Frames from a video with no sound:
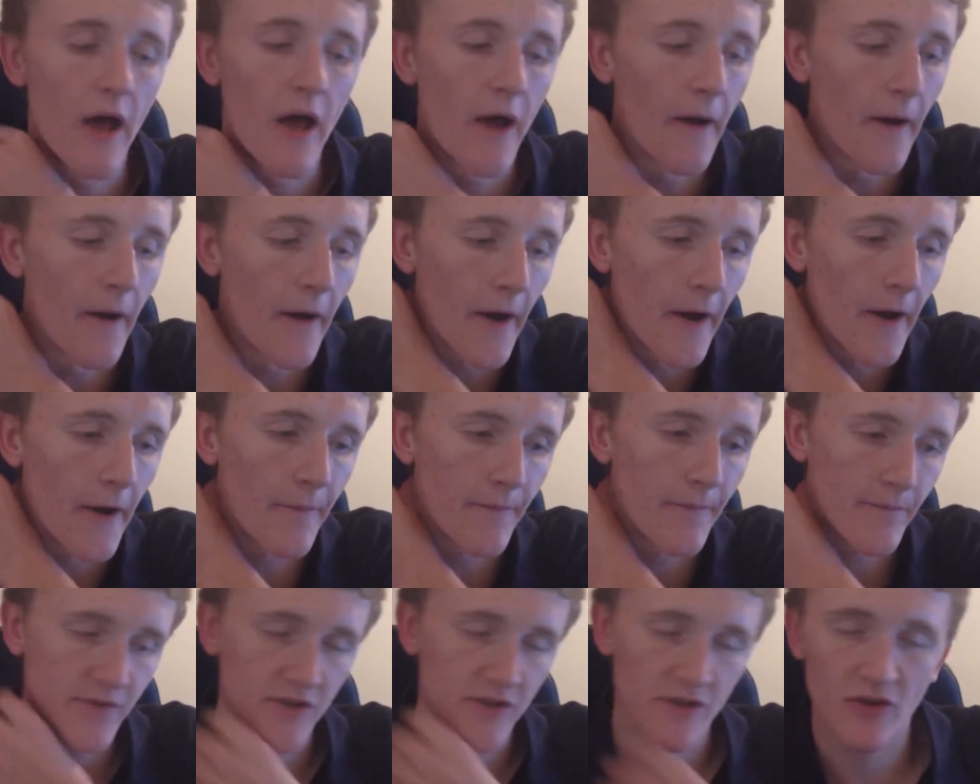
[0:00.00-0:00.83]

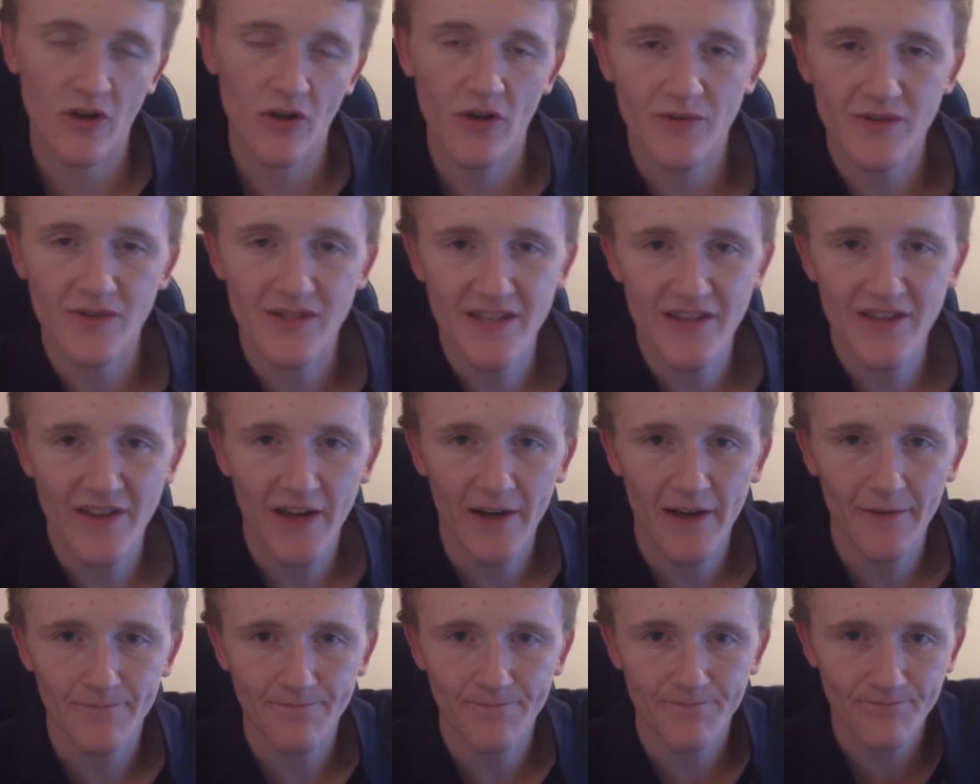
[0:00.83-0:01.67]
So I'll go out and see
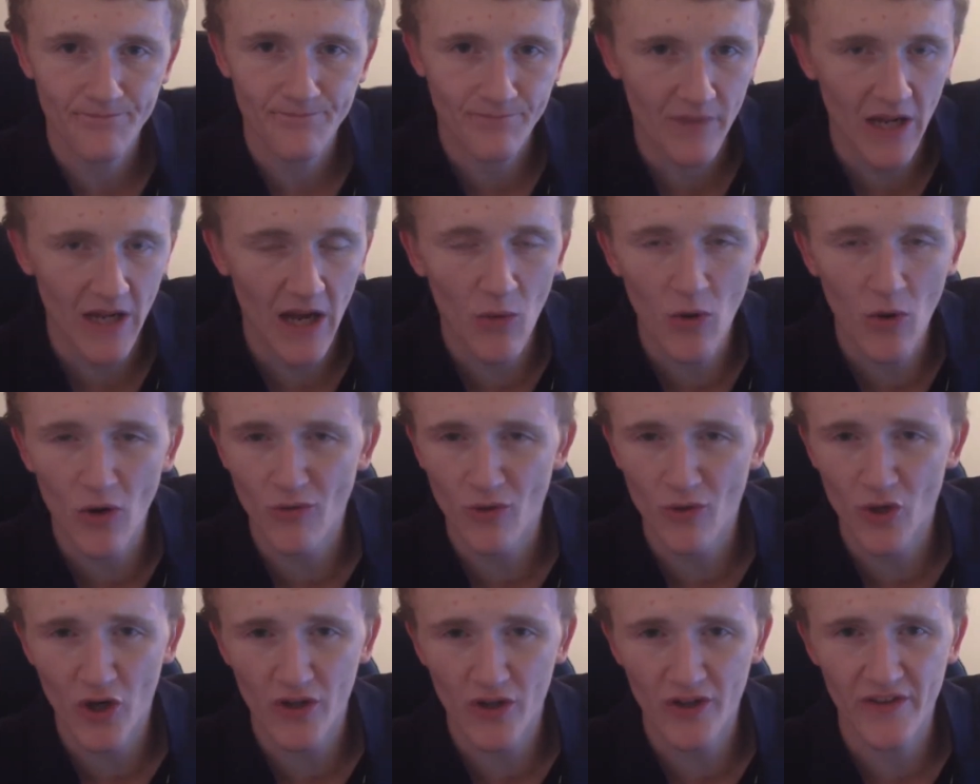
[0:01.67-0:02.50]
that. I
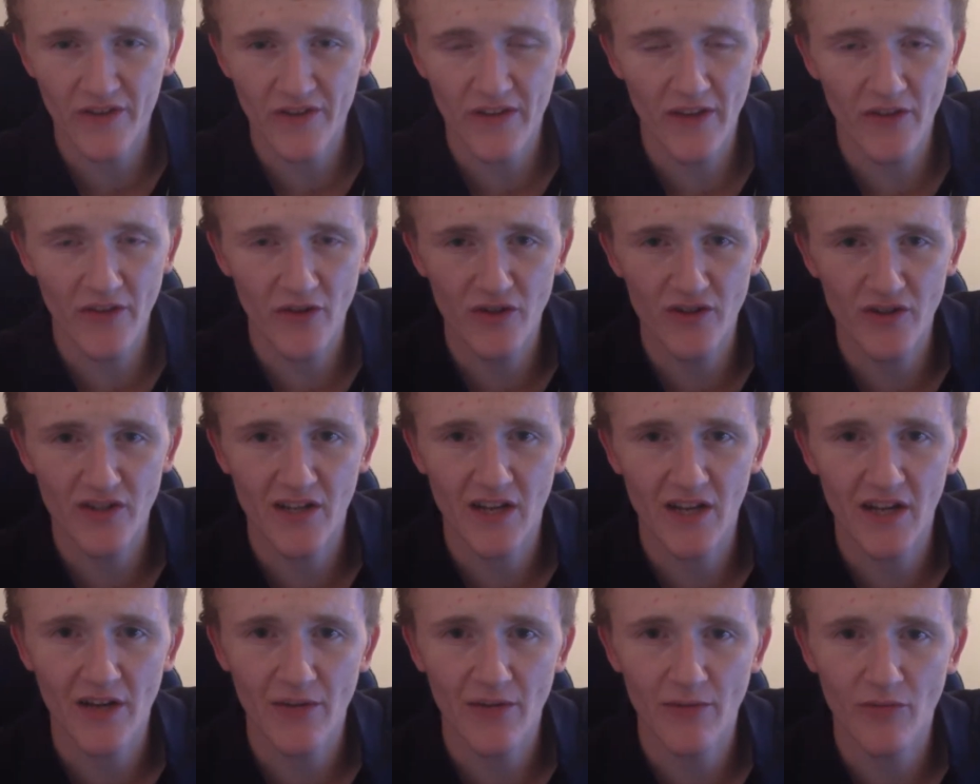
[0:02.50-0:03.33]
won't record that though
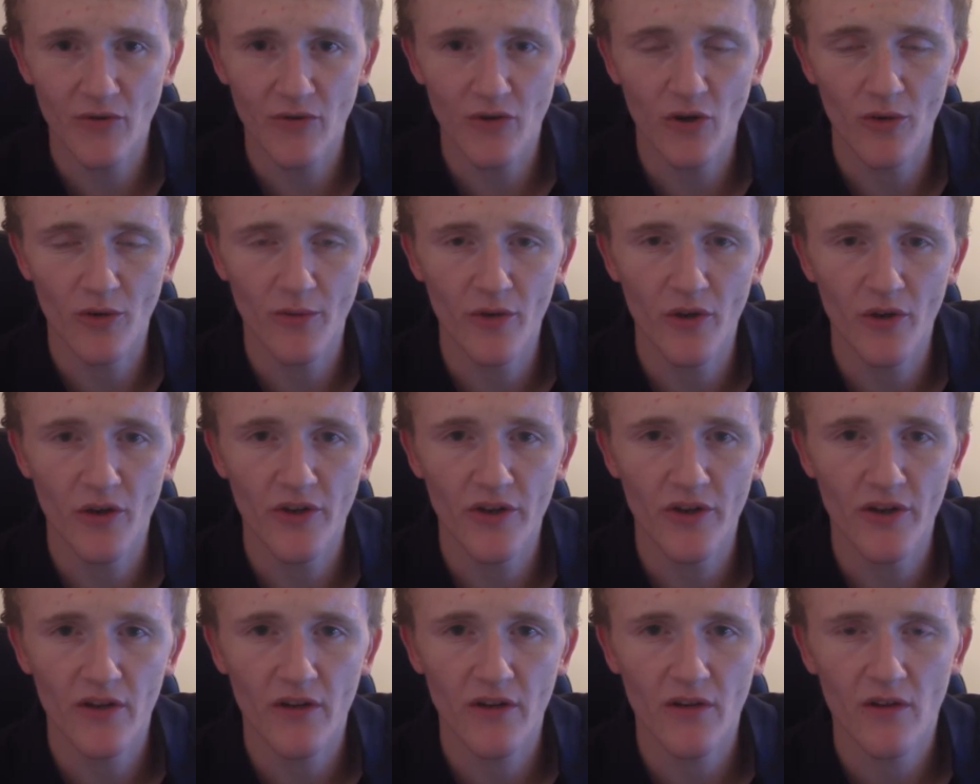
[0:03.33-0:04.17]
tonight and
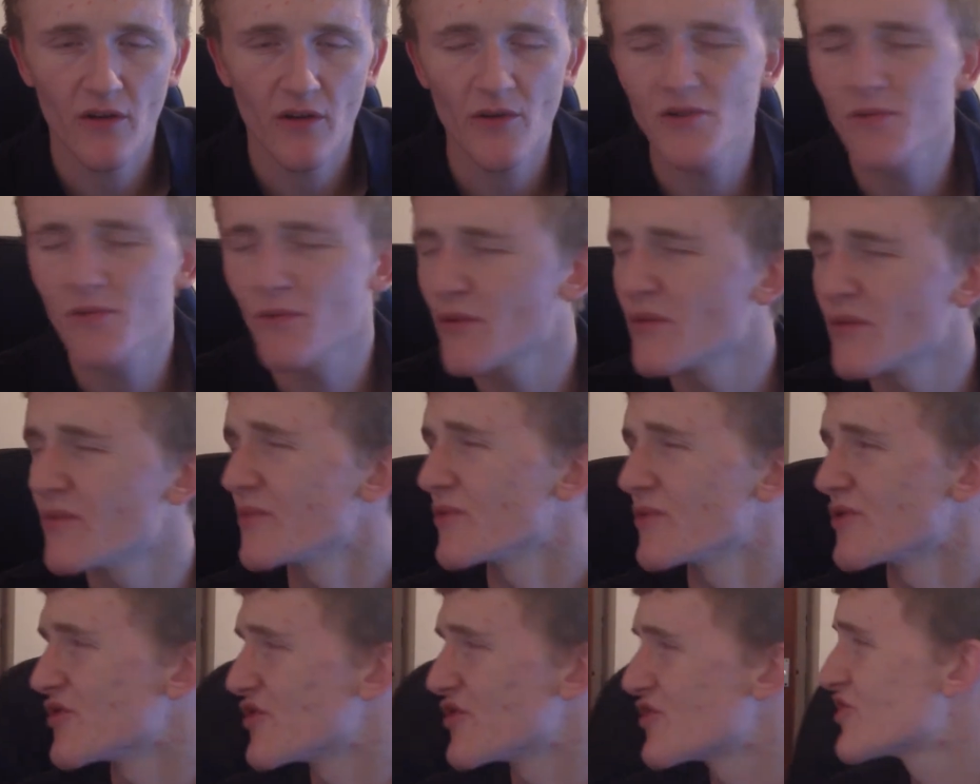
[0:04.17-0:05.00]
upload it. I wish my
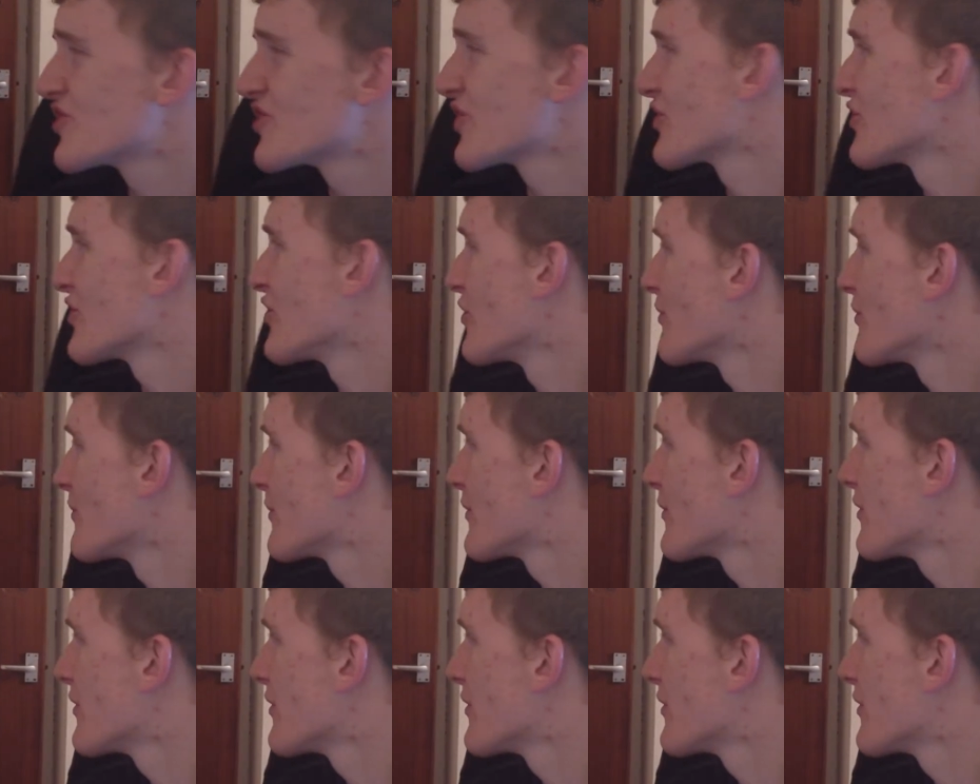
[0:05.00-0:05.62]
mum would shut up.